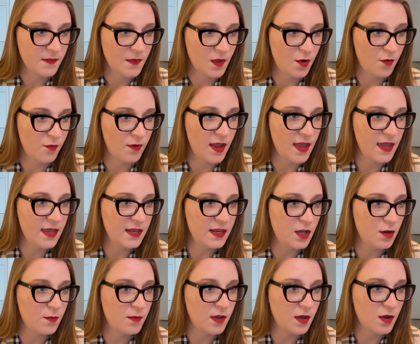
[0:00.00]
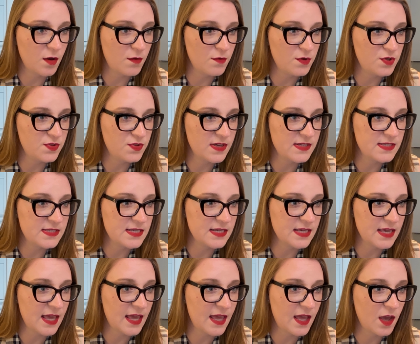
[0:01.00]
All right, here we go. Trust
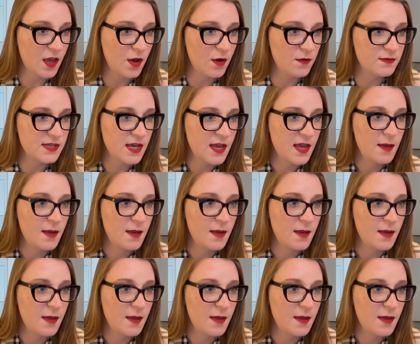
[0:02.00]
account,